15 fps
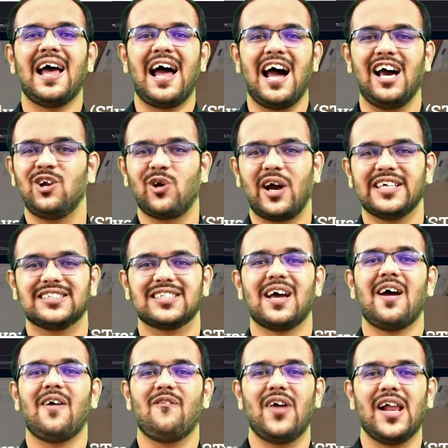Hello guys,
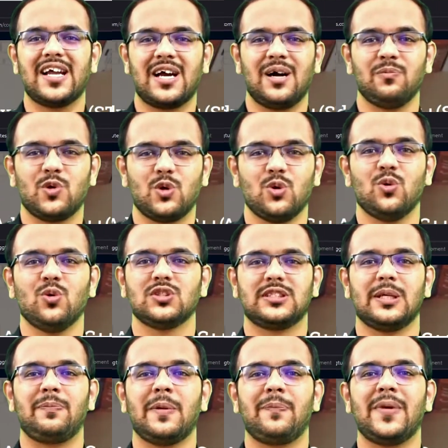welcome to
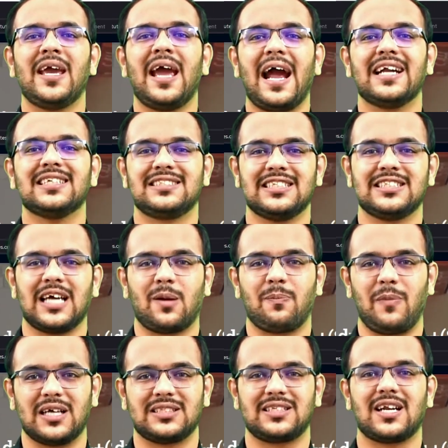CPP and C#
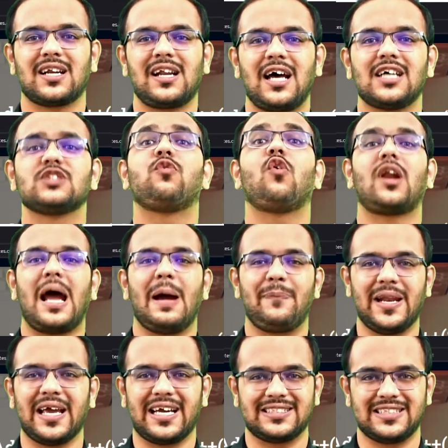Masterclass for
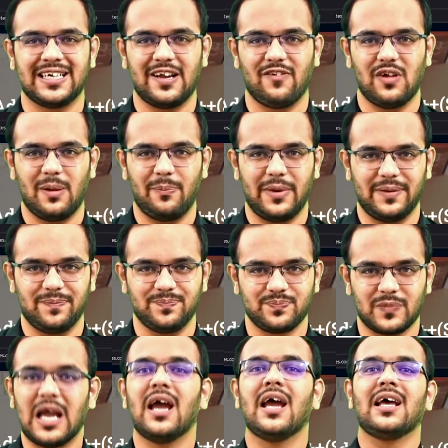Application Development.
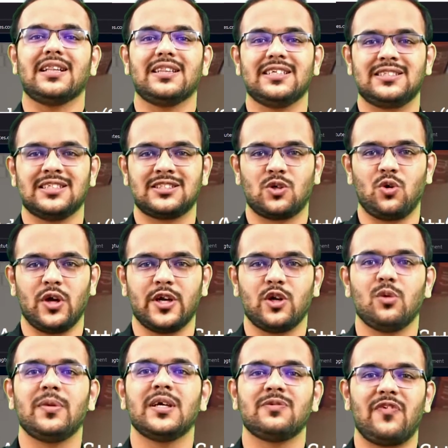This is going
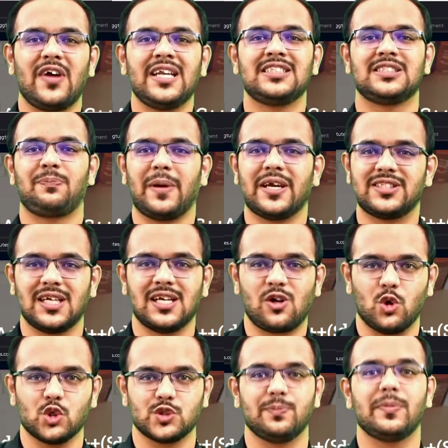to be a very special
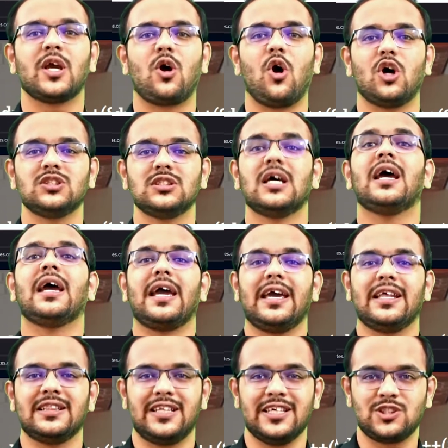course because
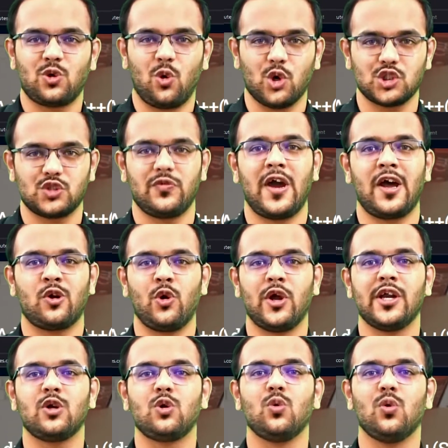in this course we are
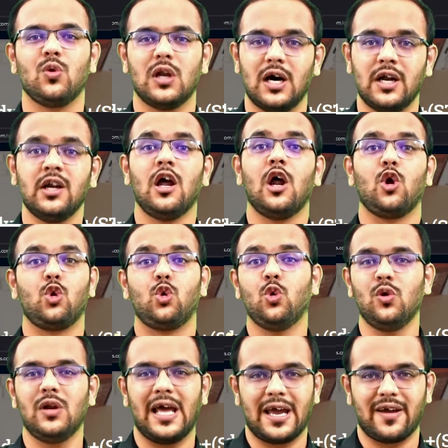going to learn
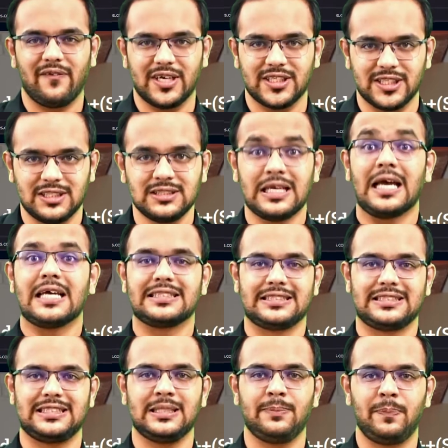two languages,
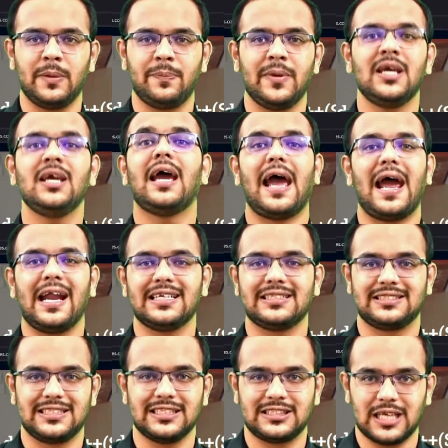CPP and
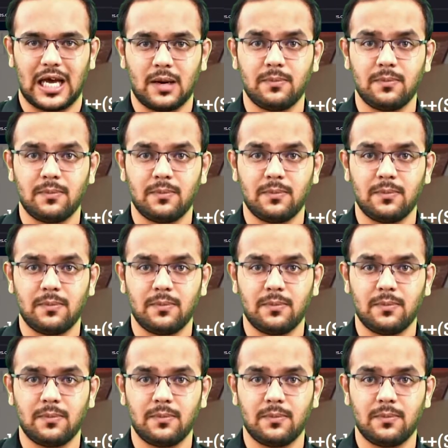C#